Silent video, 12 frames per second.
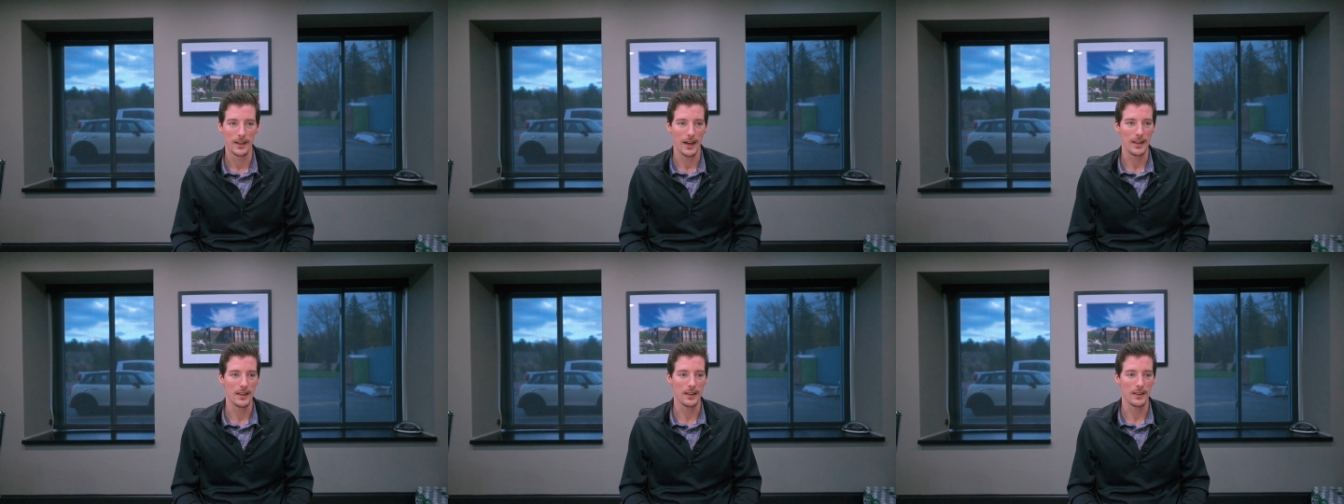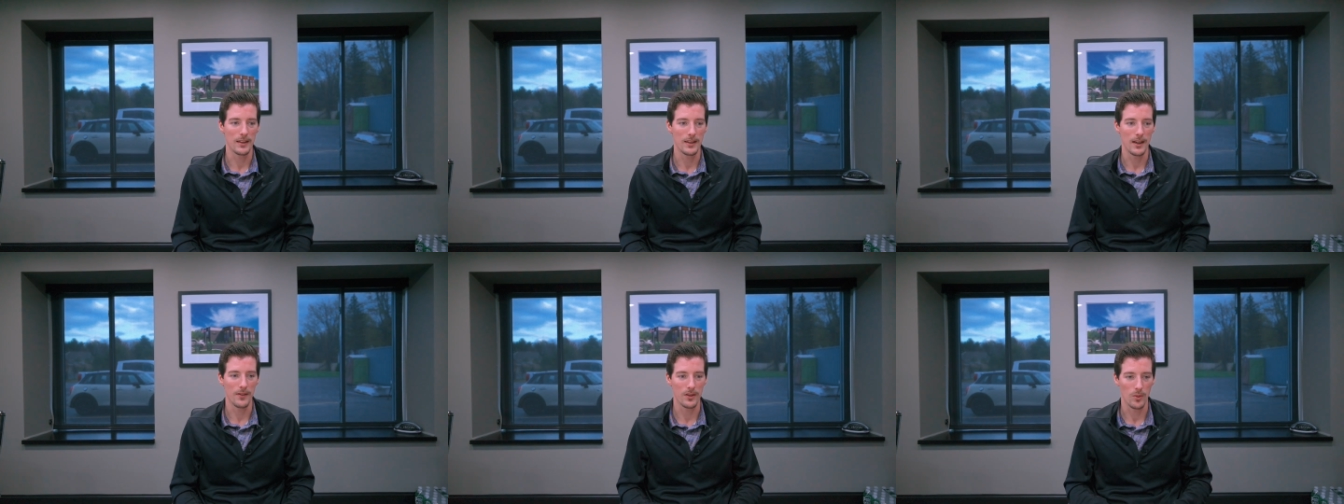I think you
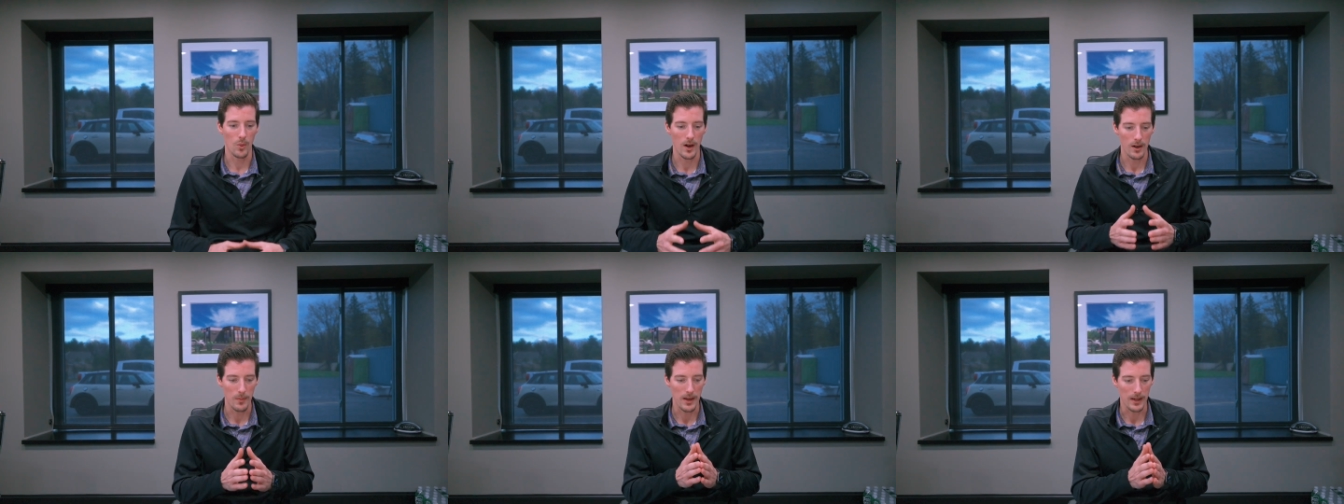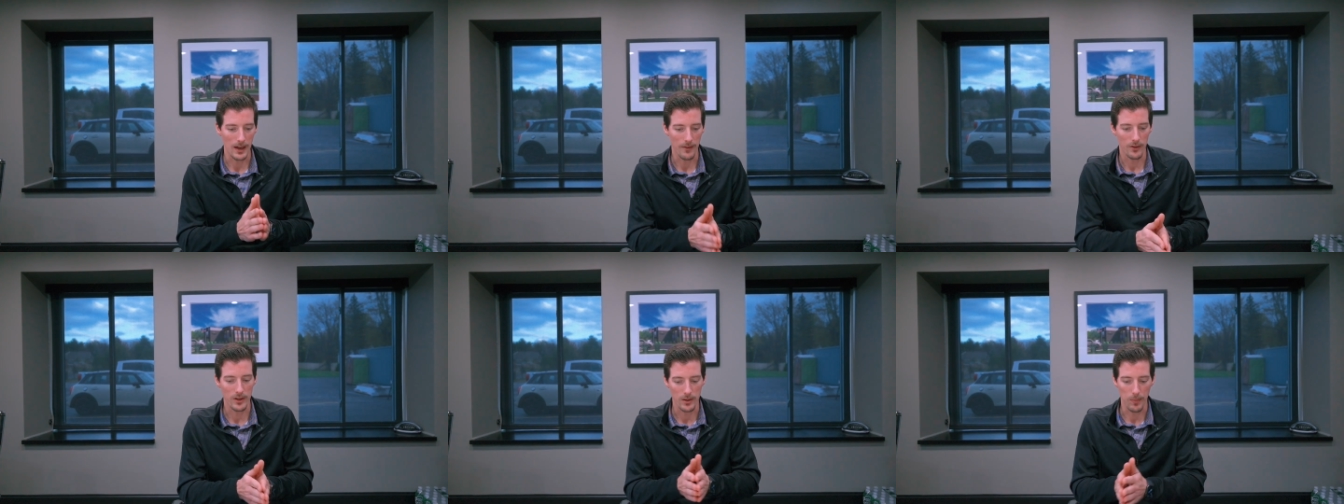have to want to make
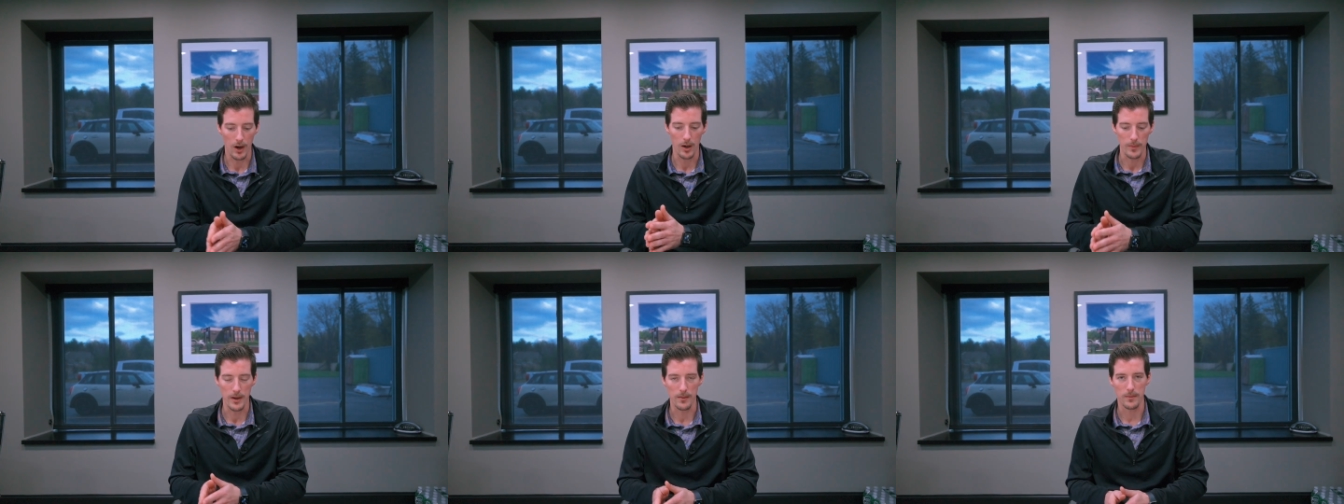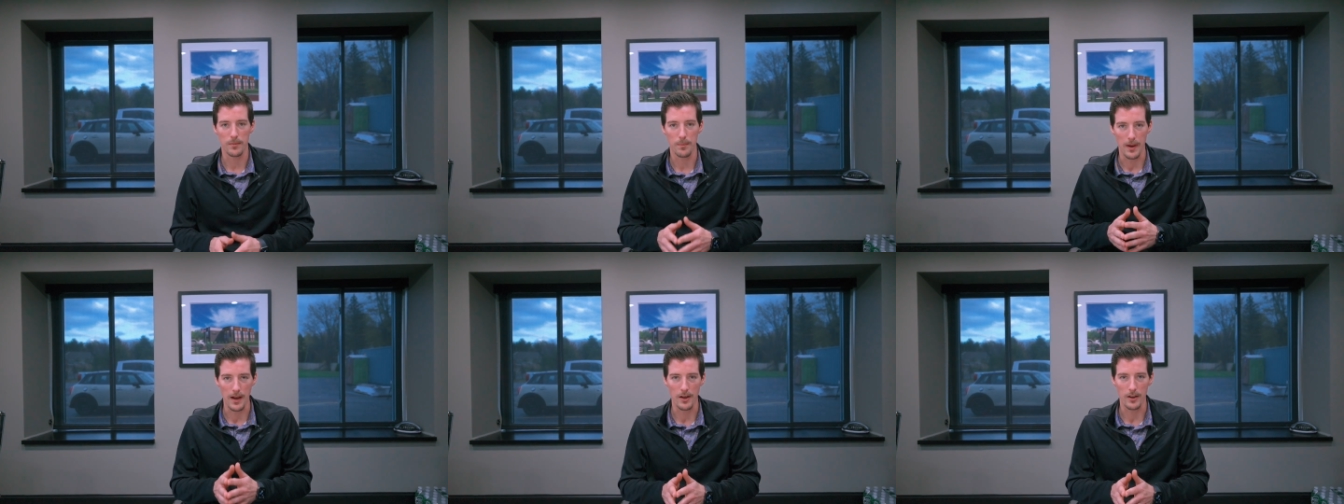every department
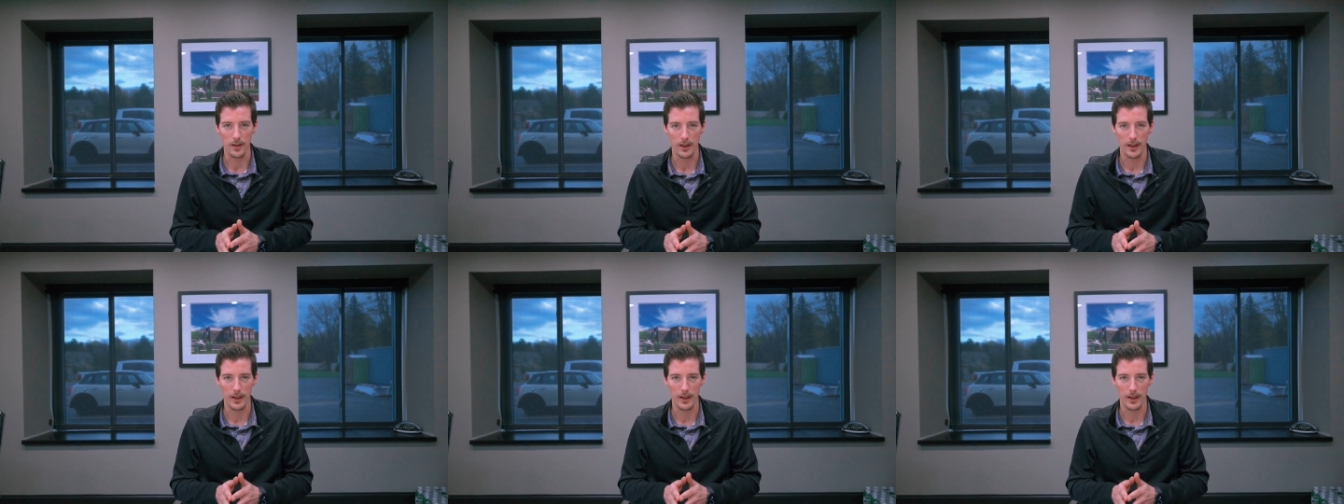better,